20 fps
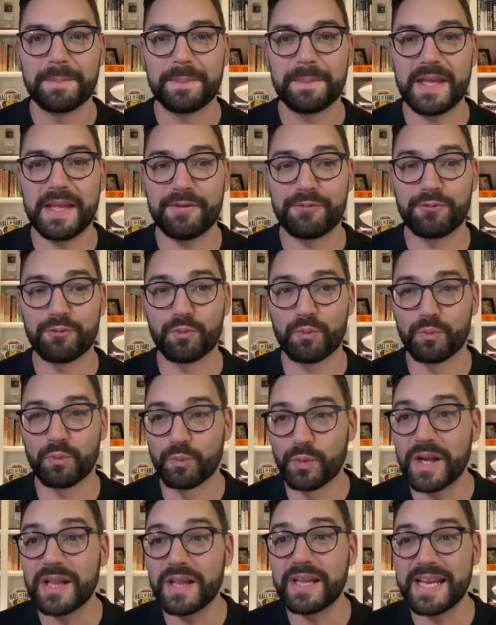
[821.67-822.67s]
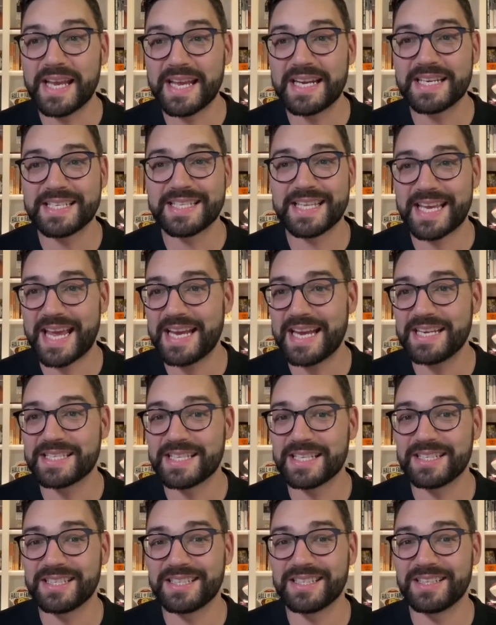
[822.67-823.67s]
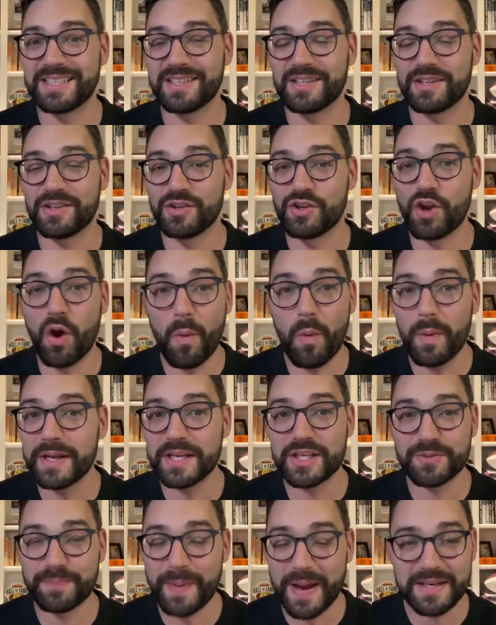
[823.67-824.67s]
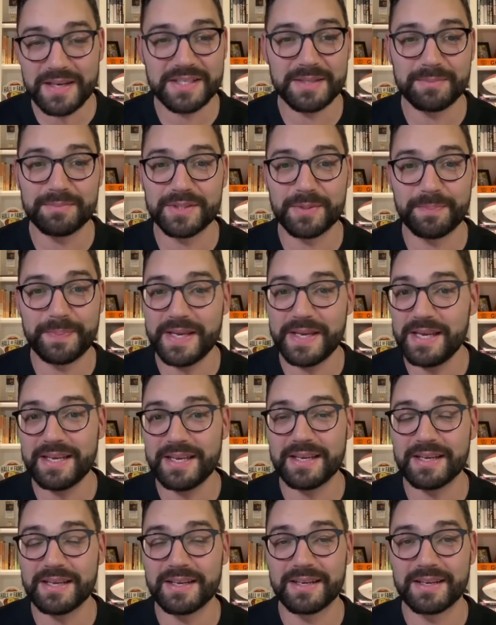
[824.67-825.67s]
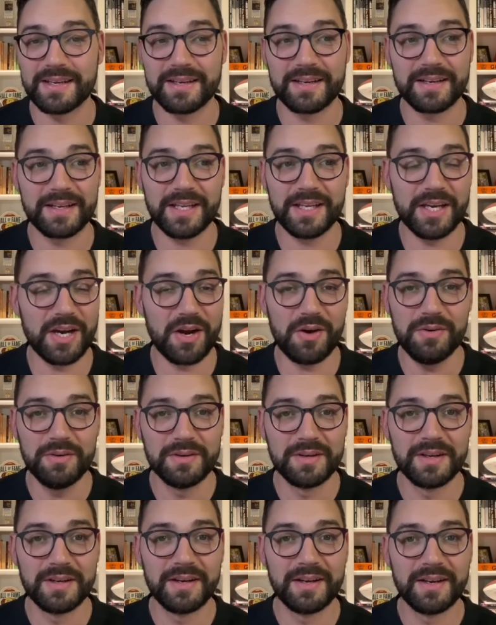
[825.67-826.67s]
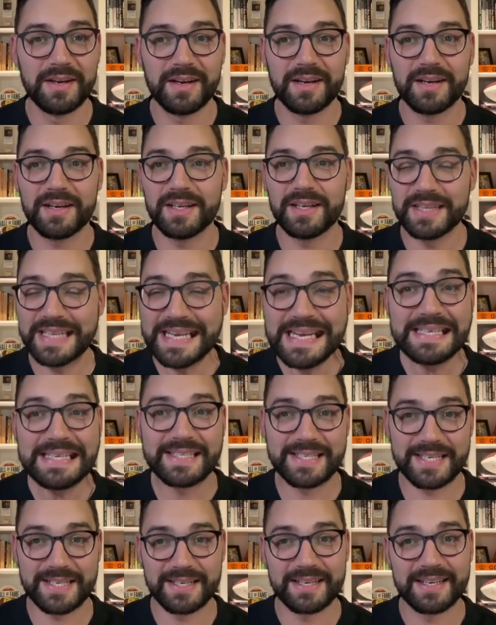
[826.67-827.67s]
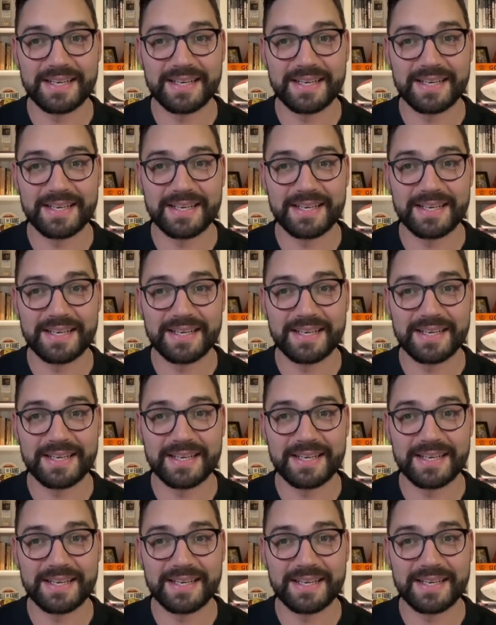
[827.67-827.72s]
if really it is the case that no one expects him to be, you know, elite.